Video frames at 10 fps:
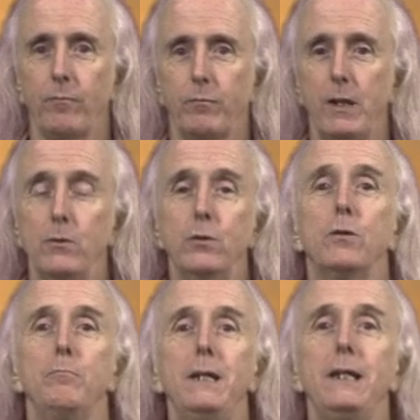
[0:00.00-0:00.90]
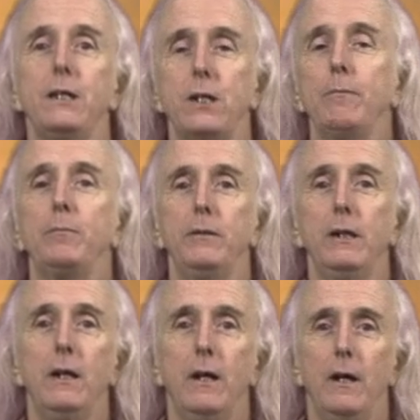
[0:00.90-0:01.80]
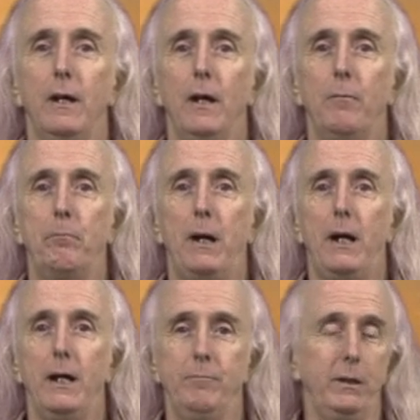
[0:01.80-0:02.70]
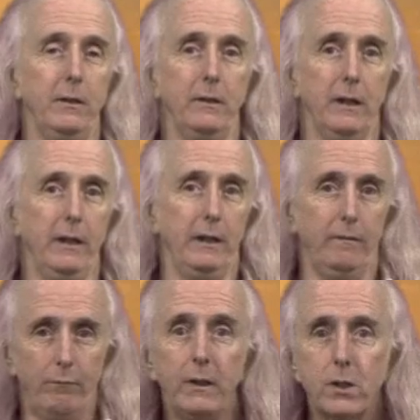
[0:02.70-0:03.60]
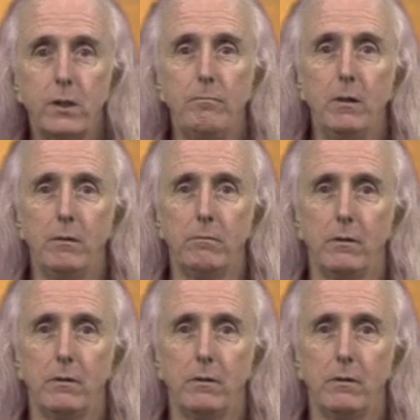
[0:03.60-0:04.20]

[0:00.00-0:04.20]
Now, you can make it happen by being a victim